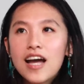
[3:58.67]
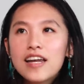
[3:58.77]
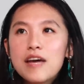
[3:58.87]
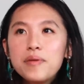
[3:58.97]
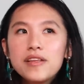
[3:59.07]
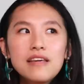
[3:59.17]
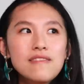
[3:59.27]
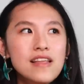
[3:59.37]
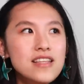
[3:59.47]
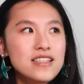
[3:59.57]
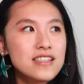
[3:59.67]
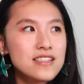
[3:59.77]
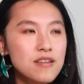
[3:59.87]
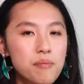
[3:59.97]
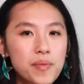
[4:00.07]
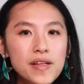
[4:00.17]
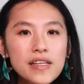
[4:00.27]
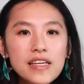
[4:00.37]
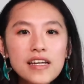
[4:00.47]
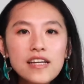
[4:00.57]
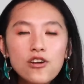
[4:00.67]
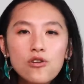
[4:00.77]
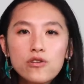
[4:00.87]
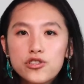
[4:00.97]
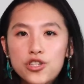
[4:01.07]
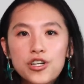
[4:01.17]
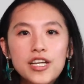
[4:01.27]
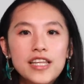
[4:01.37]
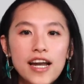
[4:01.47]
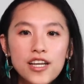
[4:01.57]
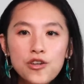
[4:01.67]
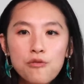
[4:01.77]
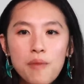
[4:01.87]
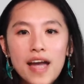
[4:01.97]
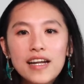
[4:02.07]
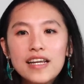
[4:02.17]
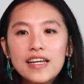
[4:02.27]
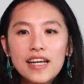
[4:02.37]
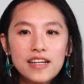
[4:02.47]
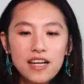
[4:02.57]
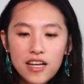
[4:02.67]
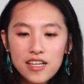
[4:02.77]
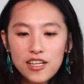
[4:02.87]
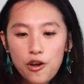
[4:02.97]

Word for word: And I believe that this is the billion-year-old journey that humanity and, you